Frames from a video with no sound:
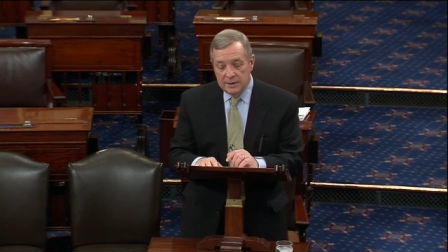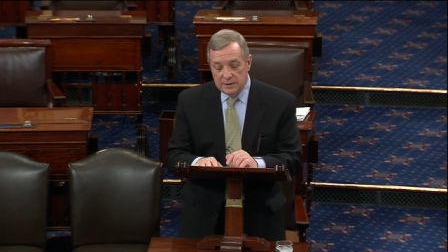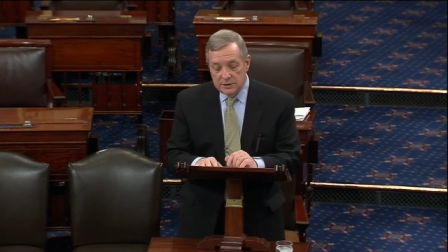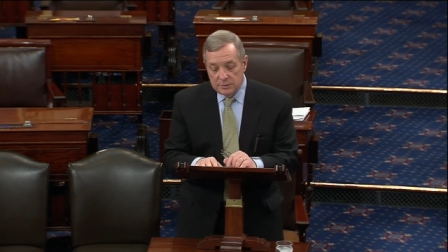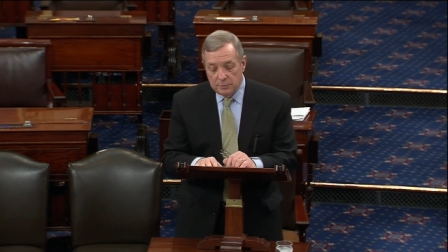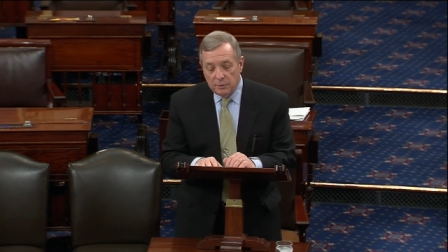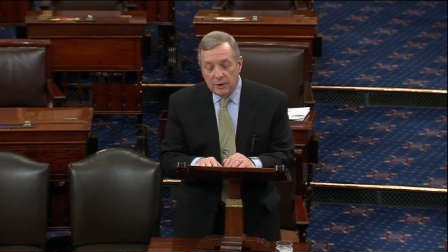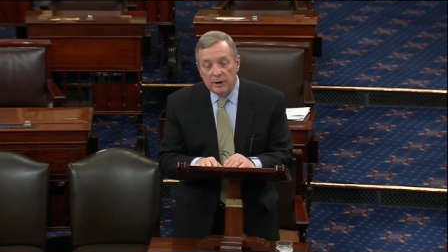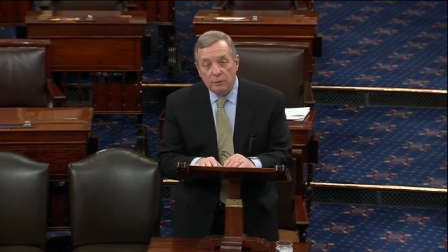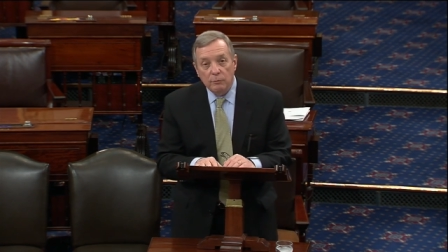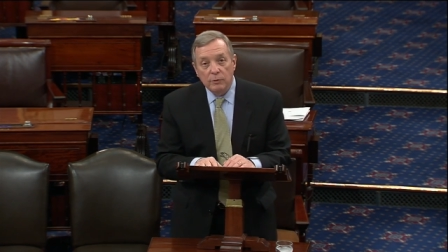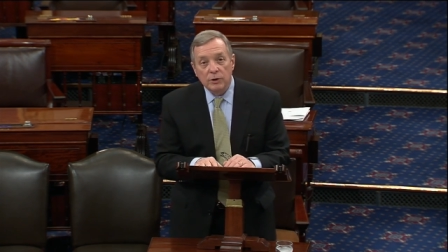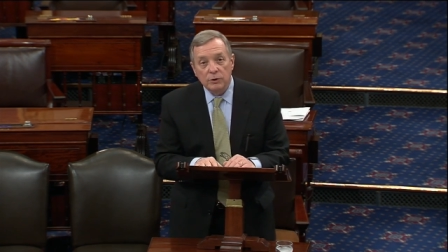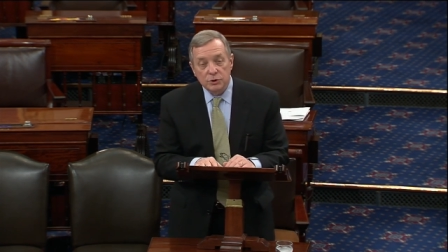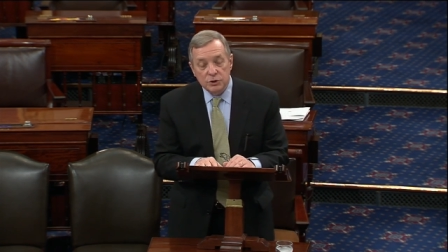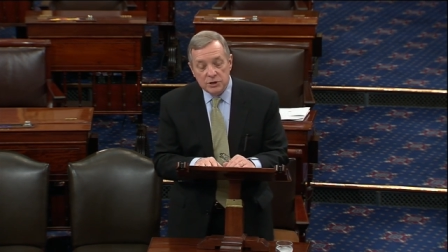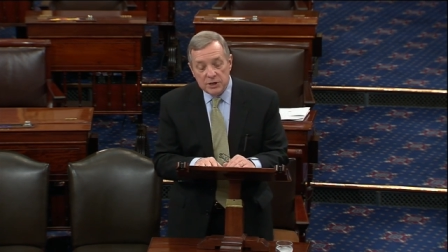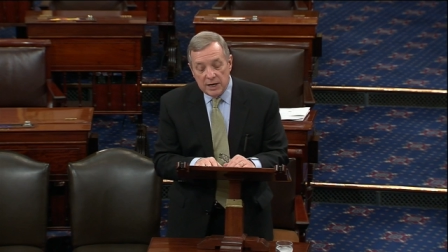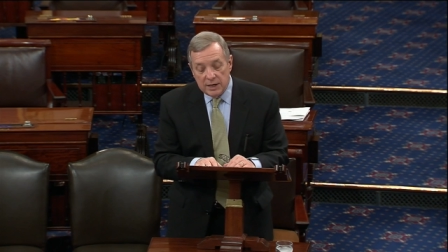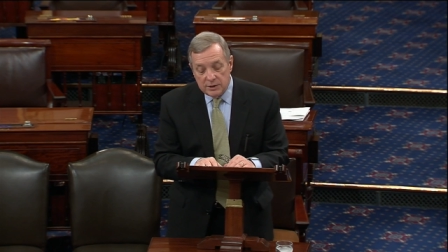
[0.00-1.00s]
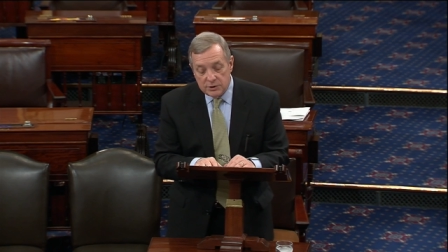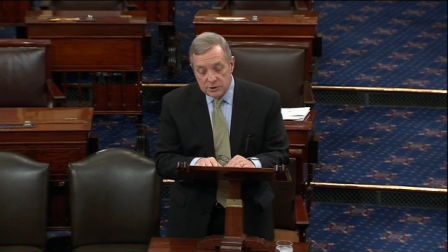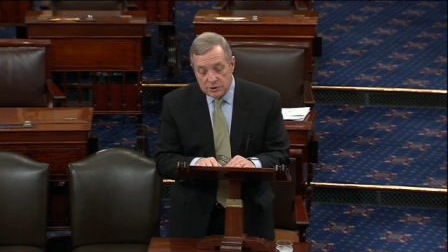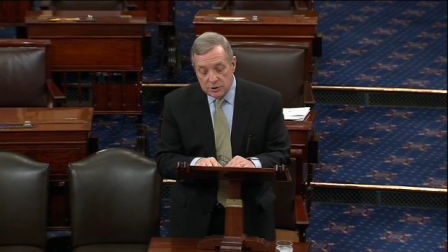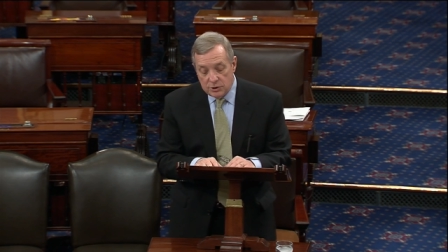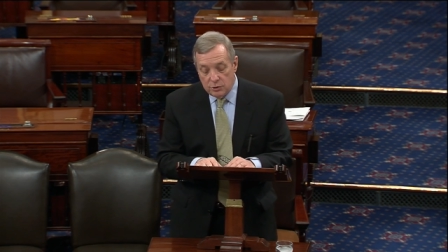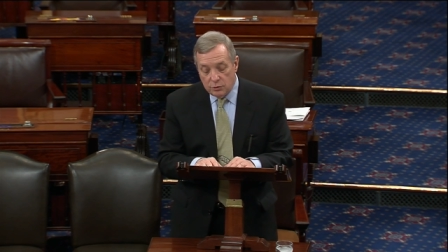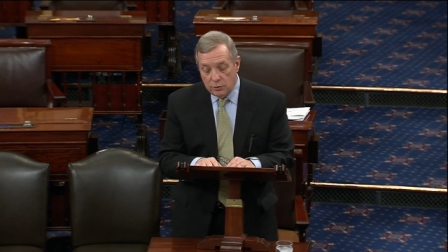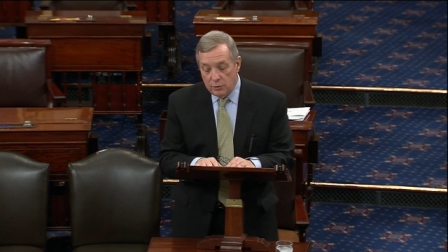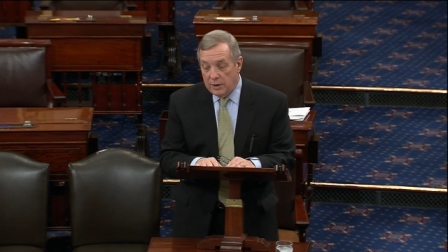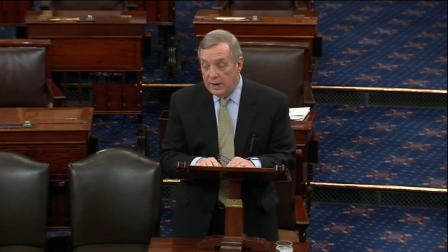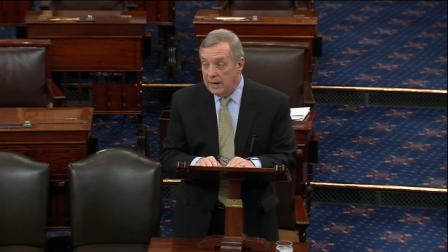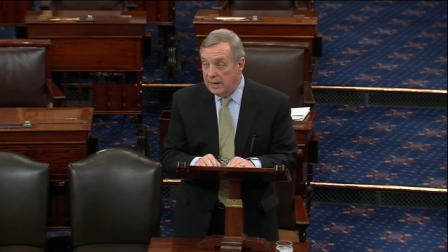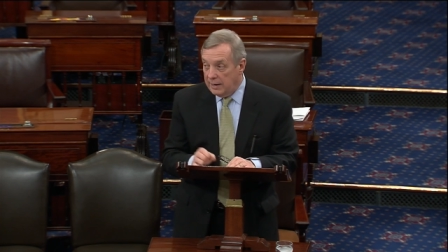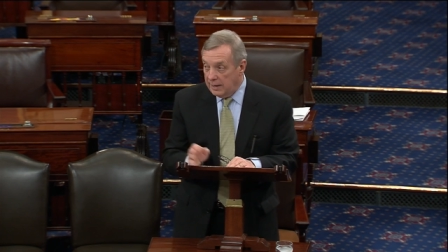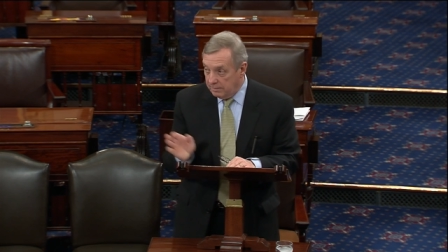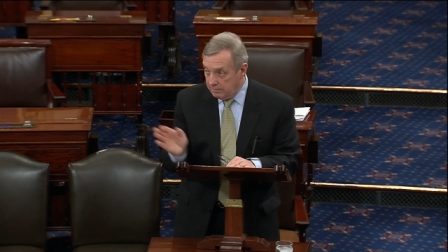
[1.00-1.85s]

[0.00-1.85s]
to bring real change to Ukraine.